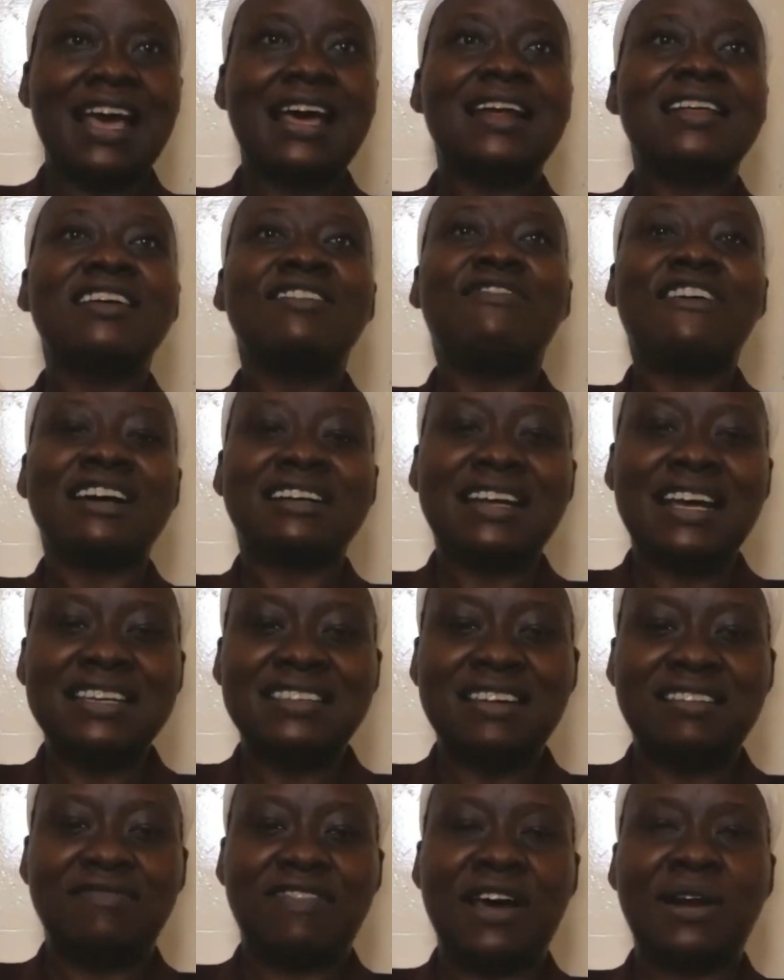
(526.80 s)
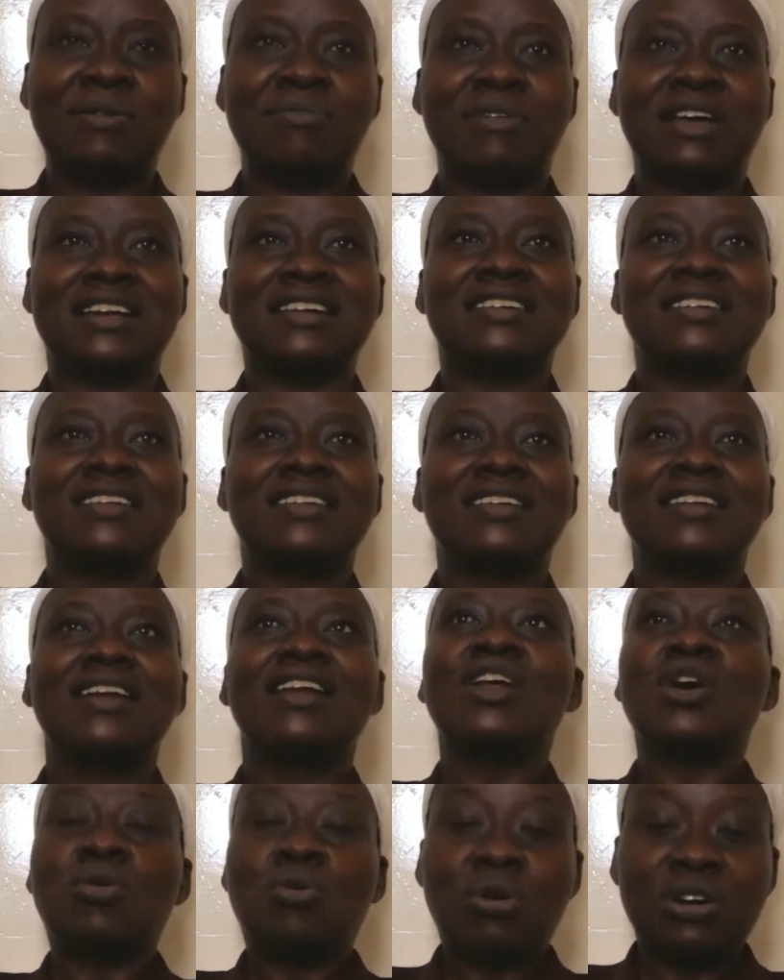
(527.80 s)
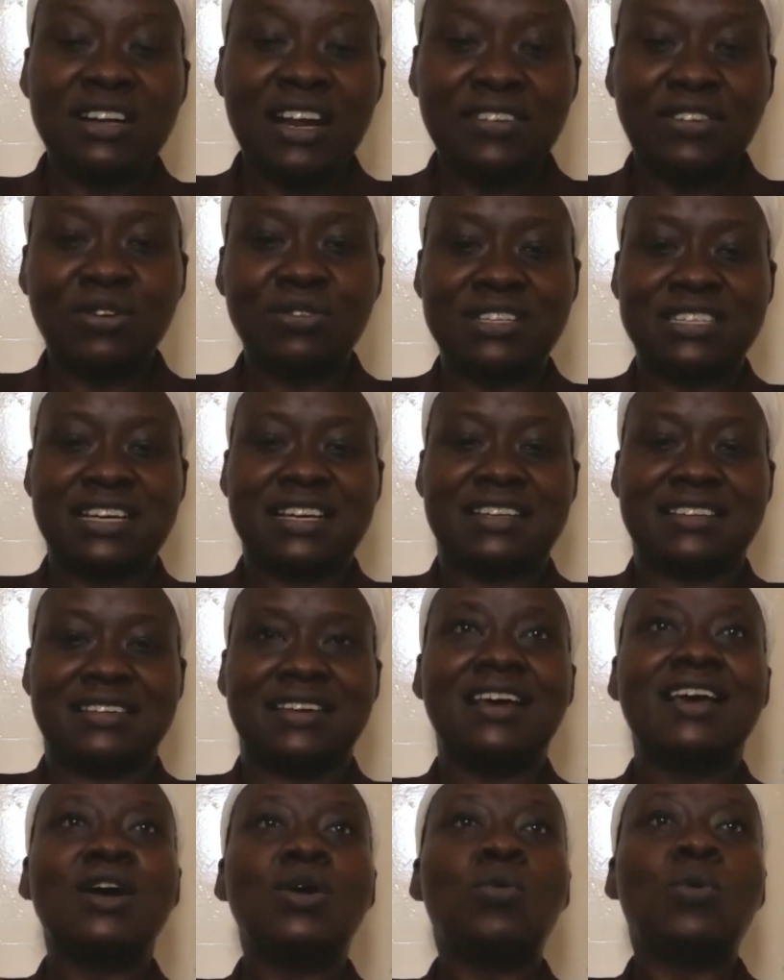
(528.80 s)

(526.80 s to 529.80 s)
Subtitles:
Another factor is environment. Water sources,